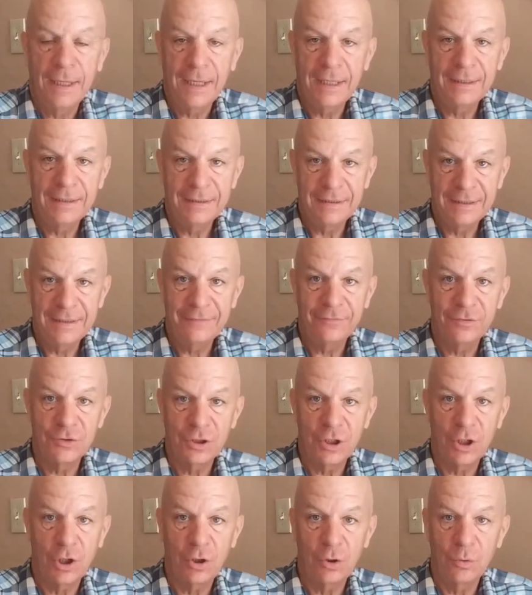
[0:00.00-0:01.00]
and even
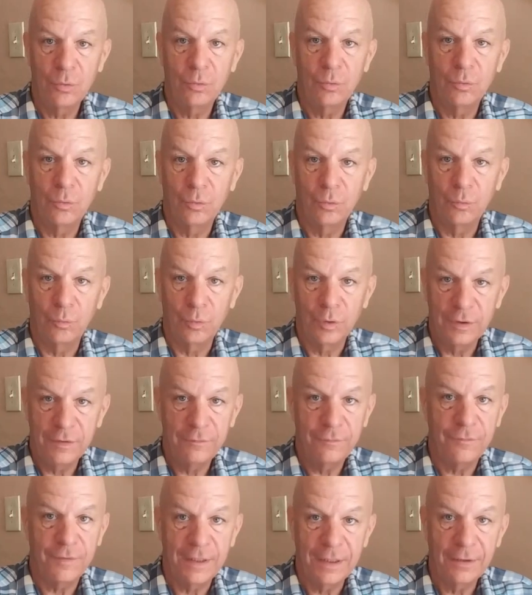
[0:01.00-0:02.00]
though we
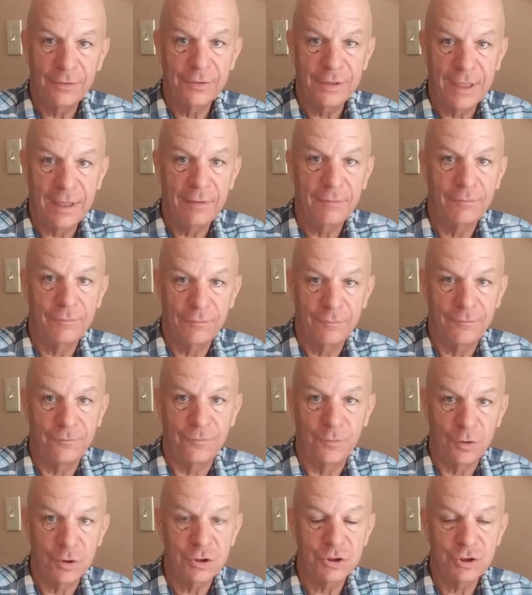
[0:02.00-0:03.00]
failed that
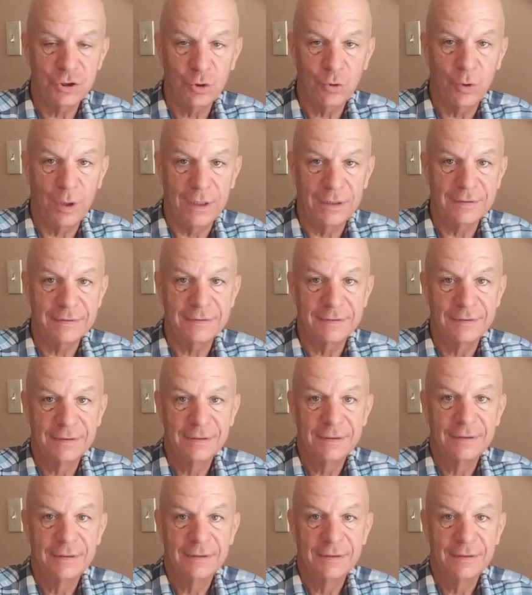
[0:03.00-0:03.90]
first choice,